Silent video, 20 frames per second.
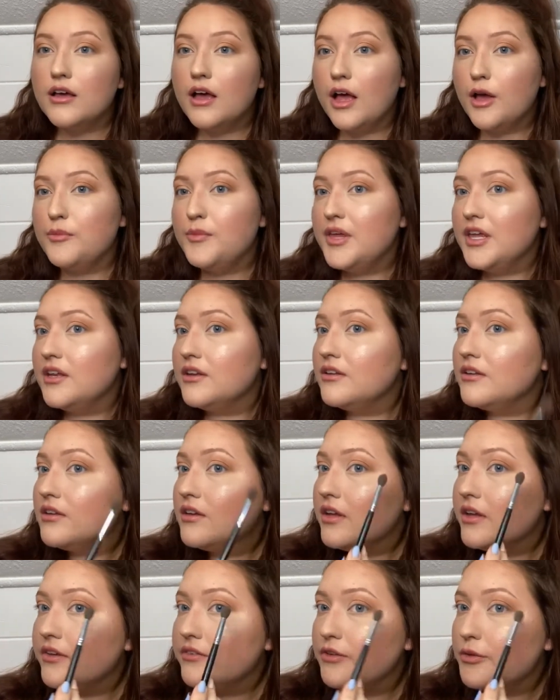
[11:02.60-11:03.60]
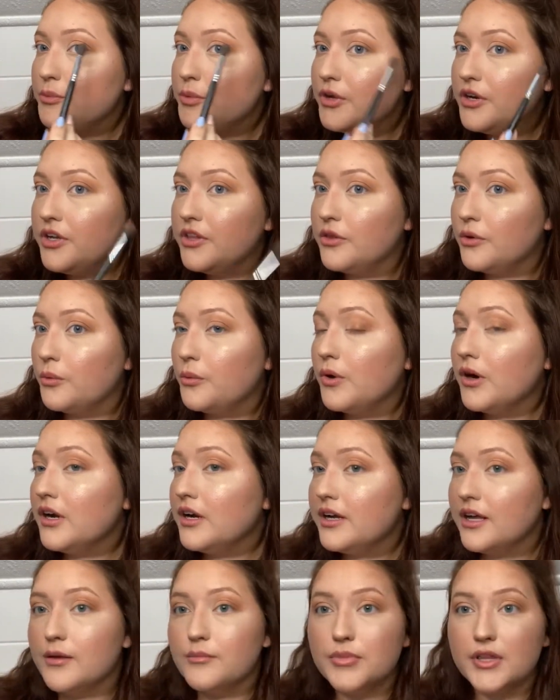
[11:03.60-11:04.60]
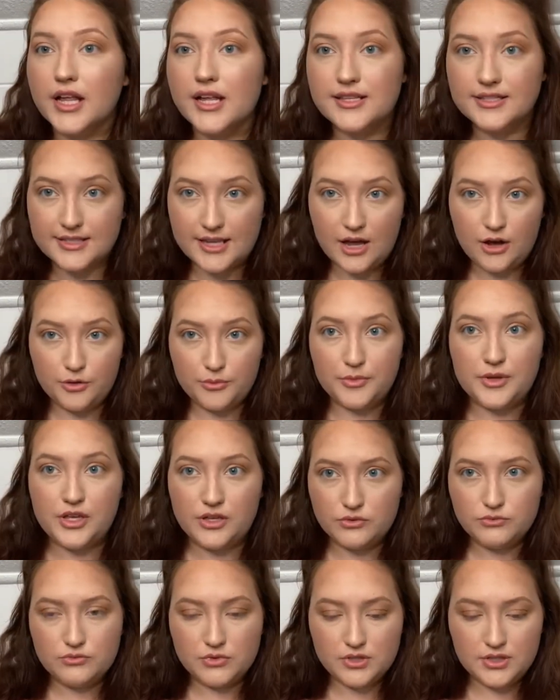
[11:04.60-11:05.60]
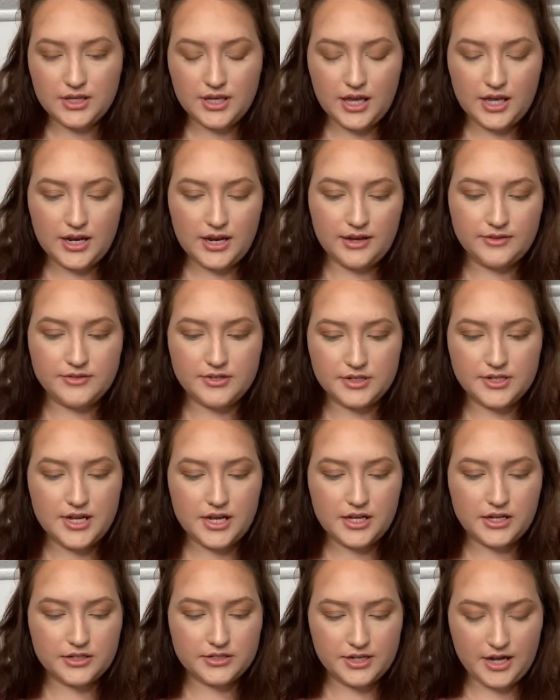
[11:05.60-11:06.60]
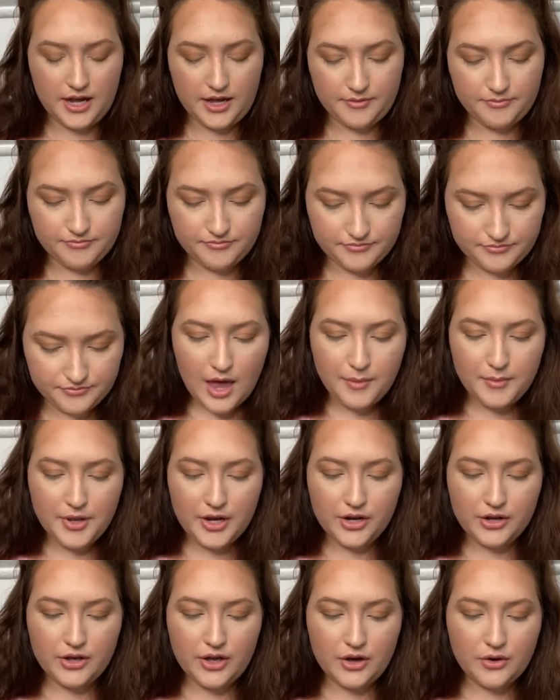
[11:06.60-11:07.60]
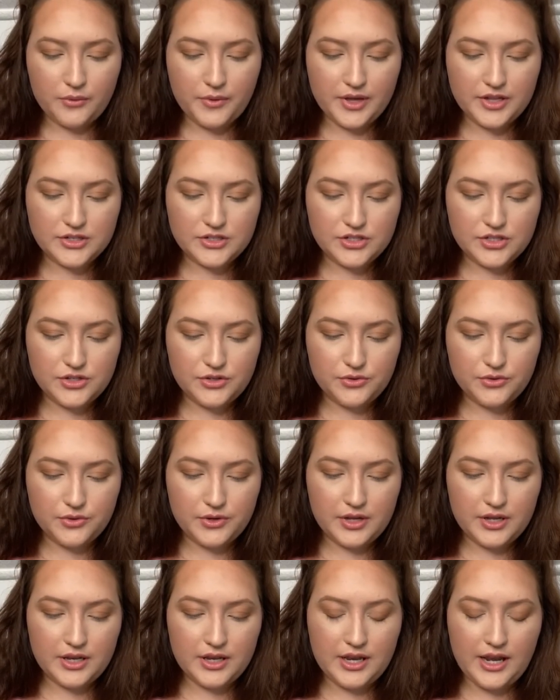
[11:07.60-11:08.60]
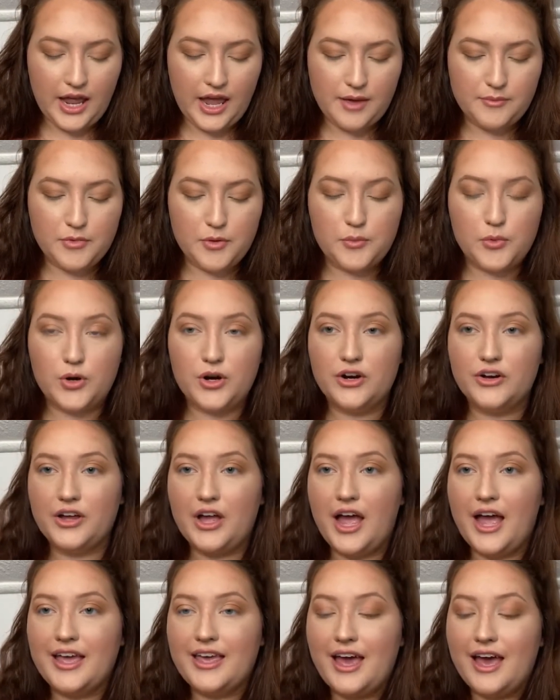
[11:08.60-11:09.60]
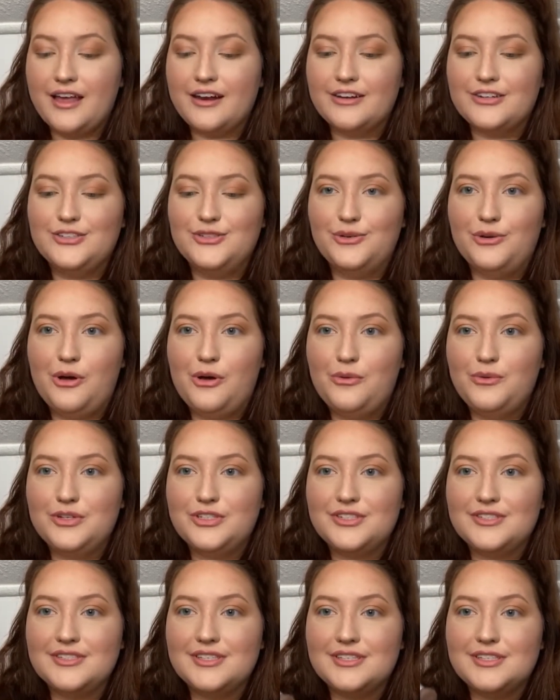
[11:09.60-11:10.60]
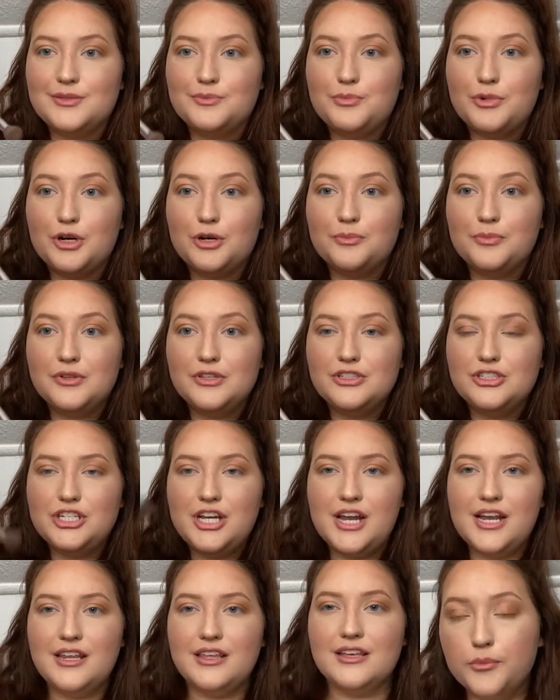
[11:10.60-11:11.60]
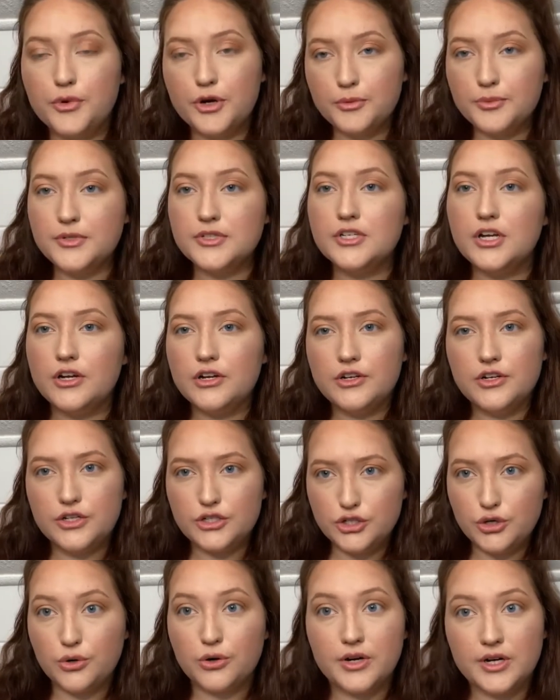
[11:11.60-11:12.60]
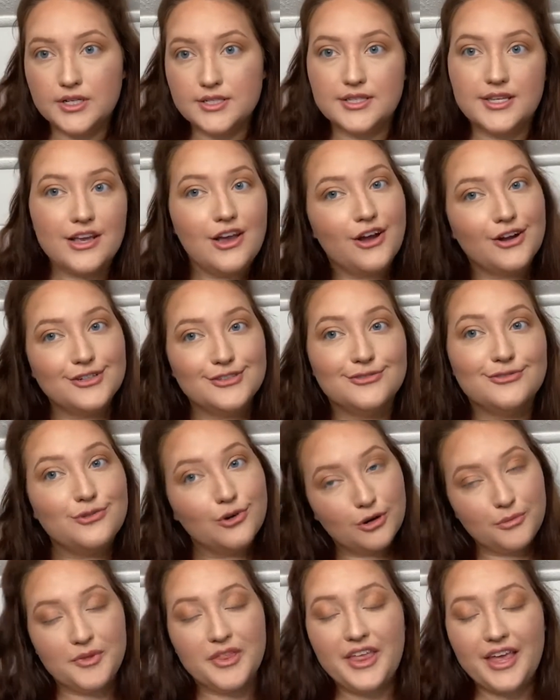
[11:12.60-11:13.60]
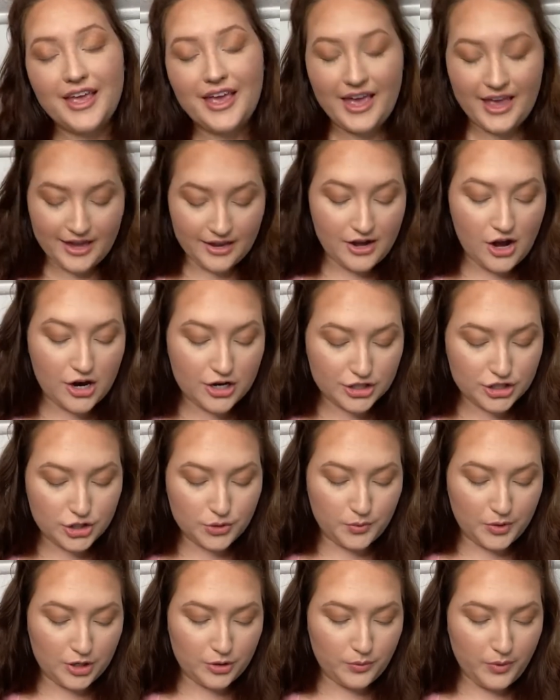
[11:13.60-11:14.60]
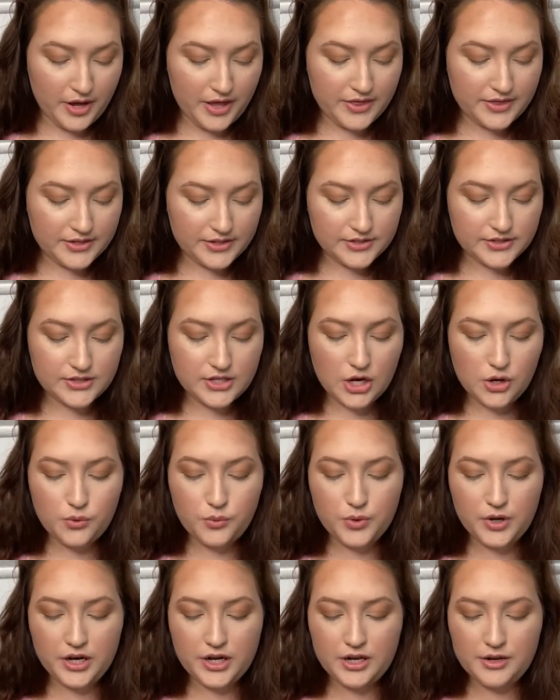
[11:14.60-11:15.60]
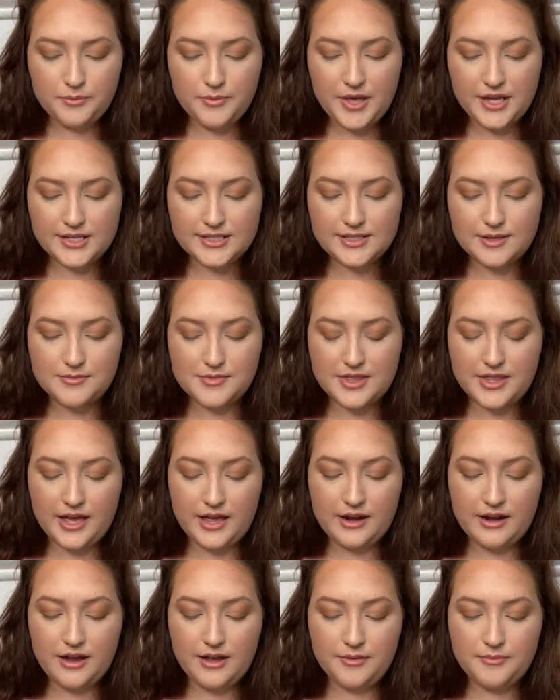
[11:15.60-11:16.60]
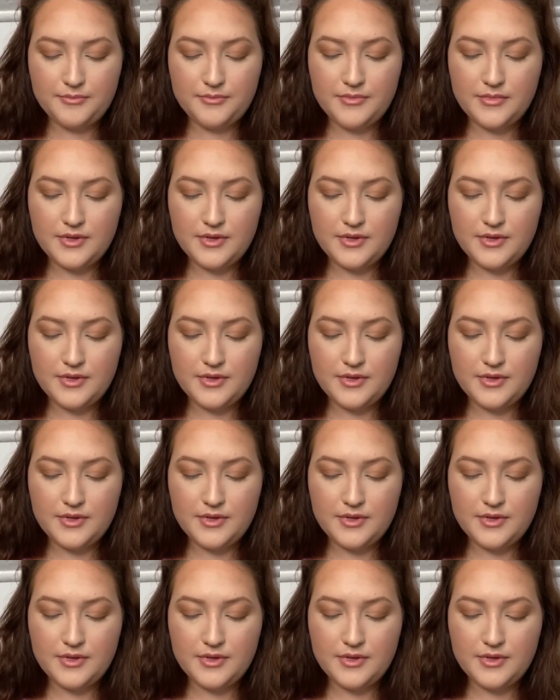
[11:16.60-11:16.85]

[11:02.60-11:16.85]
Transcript: I mean, if you put in the work, it blends out, but you really kind of have to take your time. I'm gonna go into Name a More Iconic Duo, which is this purple shade. Purples are notoriously hard to formulate and hard to work with, so we're gonna pick some of that up